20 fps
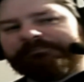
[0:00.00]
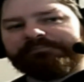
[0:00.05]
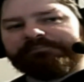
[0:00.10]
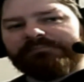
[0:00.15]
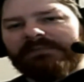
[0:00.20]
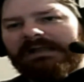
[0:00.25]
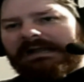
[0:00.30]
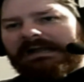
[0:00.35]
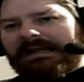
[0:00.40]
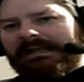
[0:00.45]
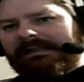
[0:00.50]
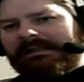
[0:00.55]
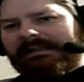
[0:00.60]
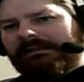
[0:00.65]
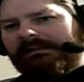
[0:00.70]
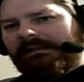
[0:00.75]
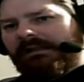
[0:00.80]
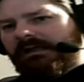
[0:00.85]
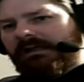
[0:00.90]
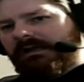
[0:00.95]
I
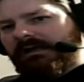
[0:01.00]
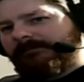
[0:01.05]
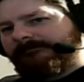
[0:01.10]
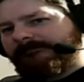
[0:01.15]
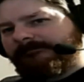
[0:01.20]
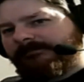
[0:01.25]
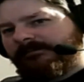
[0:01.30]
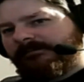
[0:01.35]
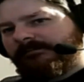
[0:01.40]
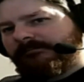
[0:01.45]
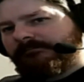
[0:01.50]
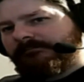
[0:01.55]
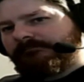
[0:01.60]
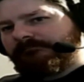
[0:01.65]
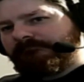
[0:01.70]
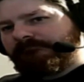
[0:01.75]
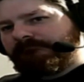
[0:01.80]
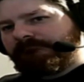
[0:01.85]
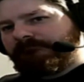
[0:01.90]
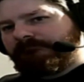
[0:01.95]
love
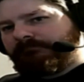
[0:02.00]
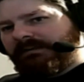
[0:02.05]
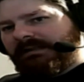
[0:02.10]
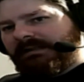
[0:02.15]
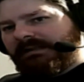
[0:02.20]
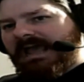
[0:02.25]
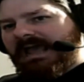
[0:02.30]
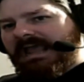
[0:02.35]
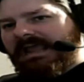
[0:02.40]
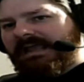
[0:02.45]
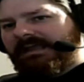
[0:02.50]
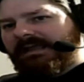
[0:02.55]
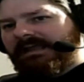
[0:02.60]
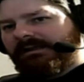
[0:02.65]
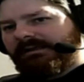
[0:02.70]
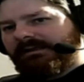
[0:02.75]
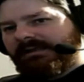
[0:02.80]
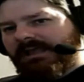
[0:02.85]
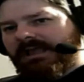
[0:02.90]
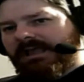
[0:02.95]
playing
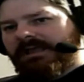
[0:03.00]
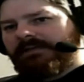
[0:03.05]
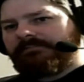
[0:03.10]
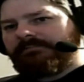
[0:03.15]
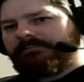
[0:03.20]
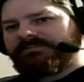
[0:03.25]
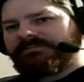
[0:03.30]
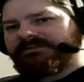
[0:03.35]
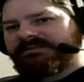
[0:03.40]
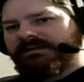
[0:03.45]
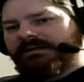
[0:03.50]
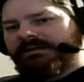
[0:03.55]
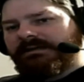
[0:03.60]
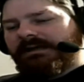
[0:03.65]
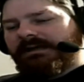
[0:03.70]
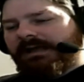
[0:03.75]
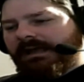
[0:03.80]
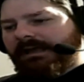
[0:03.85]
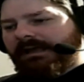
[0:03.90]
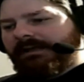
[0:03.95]
games
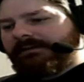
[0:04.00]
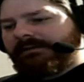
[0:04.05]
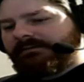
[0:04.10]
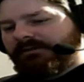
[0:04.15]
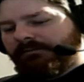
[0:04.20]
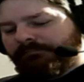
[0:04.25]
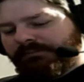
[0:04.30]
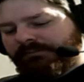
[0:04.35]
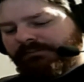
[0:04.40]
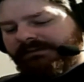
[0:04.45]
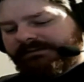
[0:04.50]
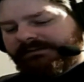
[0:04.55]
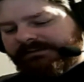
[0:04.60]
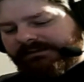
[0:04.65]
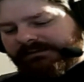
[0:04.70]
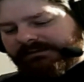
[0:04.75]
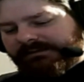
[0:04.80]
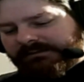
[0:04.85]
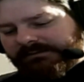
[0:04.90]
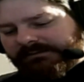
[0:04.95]
and
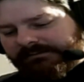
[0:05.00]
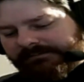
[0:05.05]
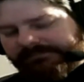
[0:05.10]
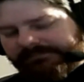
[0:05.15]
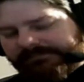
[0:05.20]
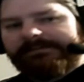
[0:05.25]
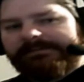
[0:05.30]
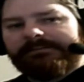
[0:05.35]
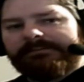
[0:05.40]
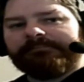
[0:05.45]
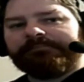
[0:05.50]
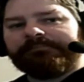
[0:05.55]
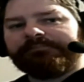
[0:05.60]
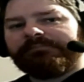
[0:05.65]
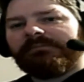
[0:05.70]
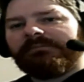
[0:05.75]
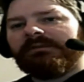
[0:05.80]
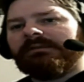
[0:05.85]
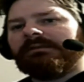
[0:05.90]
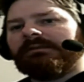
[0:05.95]
completing them.
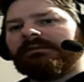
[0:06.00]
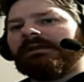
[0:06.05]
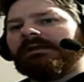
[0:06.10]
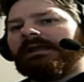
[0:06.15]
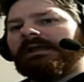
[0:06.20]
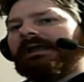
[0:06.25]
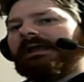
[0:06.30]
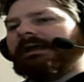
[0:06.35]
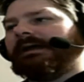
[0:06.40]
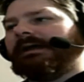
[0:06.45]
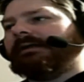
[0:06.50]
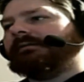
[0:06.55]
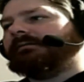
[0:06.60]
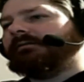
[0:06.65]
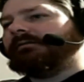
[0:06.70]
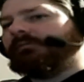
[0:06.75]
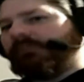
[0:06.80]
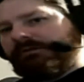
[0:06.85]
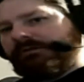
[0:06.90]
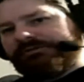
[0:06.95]
And
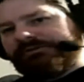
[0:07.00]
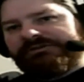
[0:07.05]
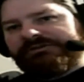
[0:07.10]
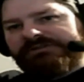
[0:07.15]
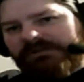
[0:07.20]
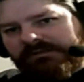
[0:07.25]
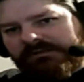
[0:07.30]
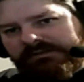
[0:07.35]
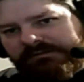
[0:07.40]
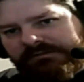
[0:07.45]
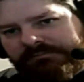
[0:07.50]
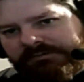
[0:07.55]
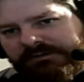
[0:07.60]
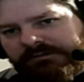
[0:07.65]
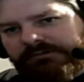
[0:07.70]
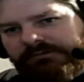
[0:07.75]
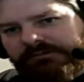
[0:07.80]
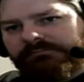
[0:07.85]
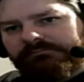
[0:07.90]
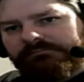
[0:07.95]
when she's on the computer,
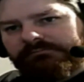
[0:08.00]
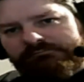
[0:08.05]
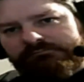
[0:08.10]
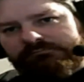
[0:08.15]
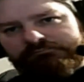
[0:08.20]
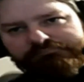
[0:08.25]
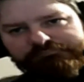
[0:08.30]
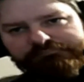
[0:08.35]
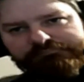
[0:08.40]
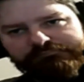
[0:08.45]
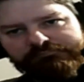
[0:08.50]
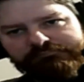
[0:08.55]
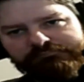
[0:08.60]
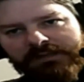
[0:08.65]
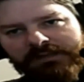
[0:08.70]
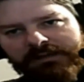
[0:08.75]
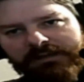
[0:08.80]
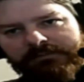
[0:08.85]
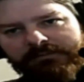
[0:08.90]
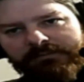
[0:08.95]

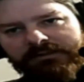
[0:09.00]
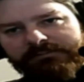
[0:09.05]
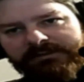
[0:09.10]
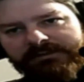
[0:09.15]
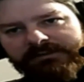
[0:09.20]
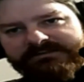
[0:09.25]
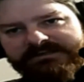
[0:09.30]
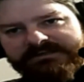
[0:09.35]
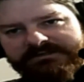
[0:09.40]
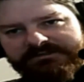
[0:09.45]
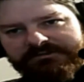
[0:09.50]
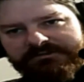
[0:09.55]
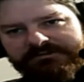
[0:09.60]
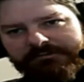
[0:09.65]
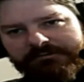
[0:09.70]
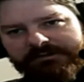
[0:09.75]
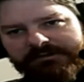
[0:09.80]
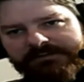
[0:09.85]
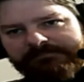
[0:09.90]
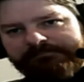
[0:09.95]
I'm on PlayStation
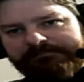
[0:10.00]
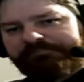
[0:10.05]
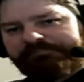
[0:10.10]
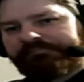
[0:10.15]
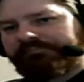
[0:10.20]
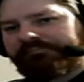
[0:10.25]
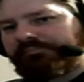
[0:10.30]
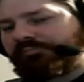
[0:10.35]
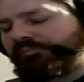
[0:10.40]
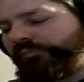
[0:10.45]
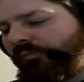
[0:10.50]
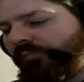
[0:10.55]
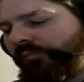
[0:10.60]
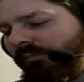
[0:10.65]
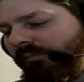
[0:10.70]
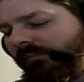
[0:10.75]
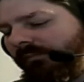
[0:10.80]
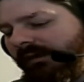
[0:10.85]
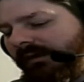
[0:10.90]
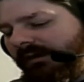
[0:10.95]
3.
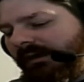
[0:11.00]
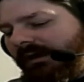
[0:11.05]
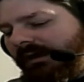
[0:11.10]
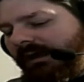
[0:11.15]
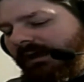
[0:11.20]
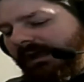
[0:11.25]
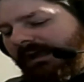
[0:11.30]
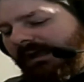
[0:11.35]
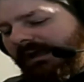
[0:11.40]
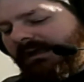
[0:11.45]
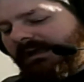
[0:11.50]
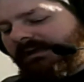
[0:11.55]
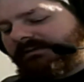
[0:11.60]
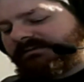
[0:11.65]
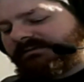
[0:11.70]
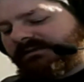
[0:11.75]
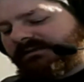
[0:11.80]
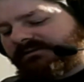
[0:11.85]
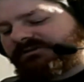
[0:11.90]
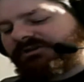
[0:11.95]
And
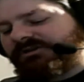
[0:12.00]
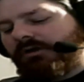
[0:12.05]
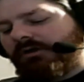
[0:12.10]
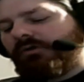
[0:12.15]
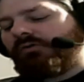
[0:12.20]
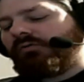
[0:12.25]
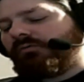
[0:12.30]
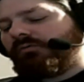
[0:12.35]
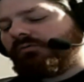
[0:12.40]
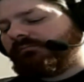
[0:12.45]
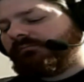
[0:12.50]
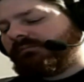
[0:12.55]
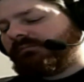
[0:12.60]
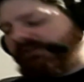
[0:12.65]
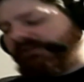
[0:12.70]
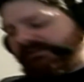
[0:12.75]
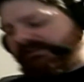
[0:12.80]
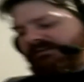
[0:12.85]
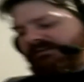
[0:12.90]
so let's go